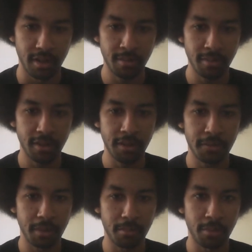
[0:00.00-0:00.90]
Let me see if
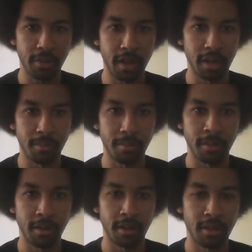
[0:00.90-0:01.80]
I can pull that up.
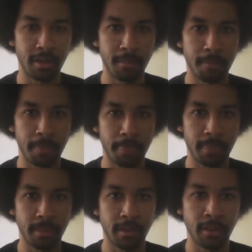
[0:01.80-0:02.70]

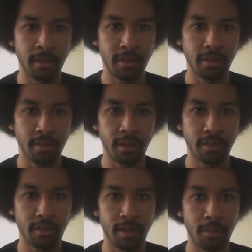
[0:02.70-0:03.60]

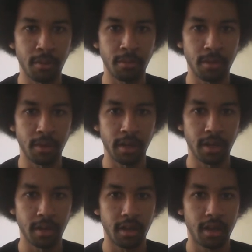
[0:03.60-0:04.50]
Let's do that one real quick.